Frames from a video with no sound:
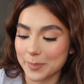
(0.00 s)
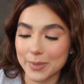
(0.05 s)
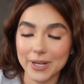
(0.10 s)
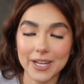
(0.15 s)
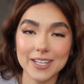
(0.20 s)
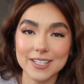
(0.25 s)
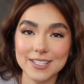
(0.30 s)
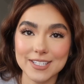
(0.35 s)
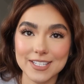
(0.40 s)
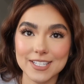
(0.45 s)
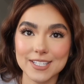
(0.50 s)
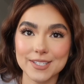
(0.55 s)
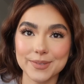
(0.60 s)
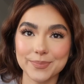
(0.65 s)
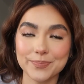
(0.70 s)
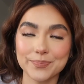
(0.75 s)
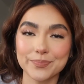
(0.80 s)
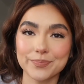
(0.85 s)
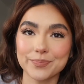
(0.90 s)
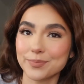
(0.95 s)
but
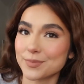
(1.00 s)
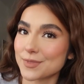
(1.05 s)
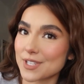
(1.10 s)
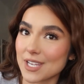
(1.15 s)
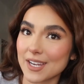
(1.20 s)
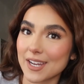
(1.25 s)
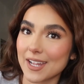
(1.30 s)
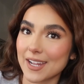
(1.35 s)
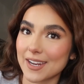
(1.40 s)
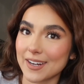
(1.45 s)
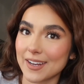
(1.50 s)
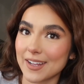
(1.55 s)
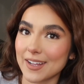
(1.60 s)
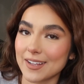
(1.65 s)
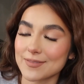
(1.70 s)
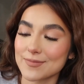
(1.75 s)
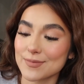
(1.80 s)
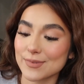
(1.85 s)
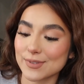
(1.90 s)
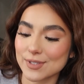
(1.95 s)
I'm done
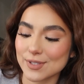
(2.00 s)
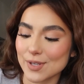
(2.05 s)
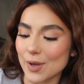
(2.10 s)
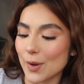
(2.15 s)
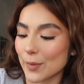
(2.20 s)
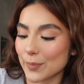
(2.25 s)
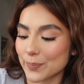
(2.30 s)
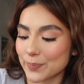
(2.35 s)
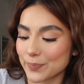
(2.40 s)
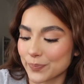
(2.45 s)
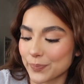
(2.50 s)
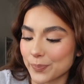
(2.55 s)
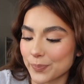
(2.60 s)
editing, so.